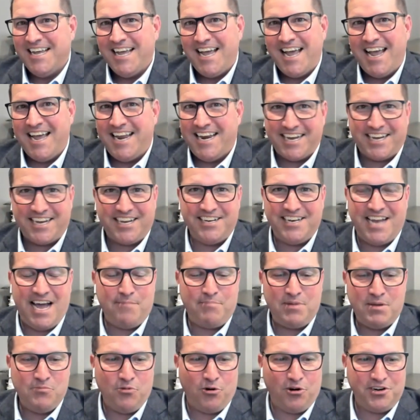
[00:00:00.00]
and it could not
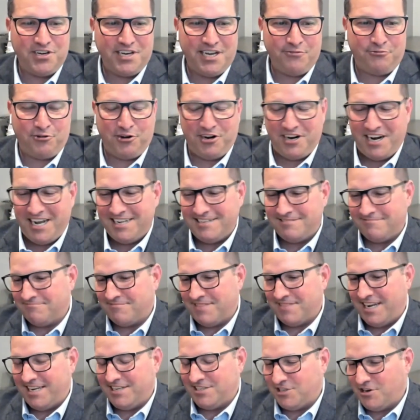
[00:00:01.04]
be more different.
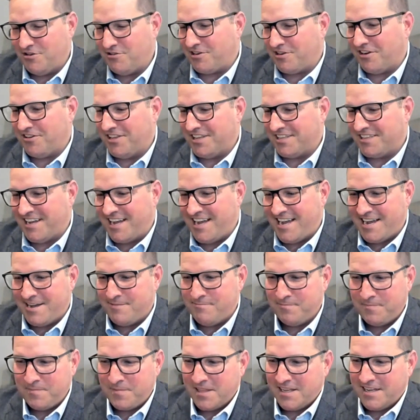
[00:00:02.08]
I joke all the
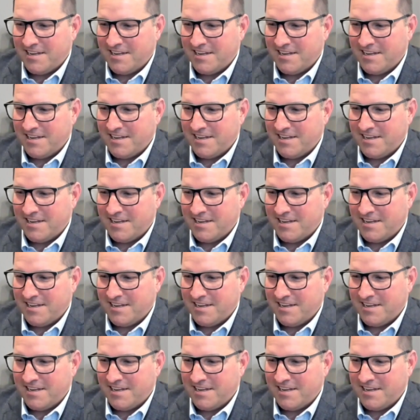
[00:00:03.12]
time.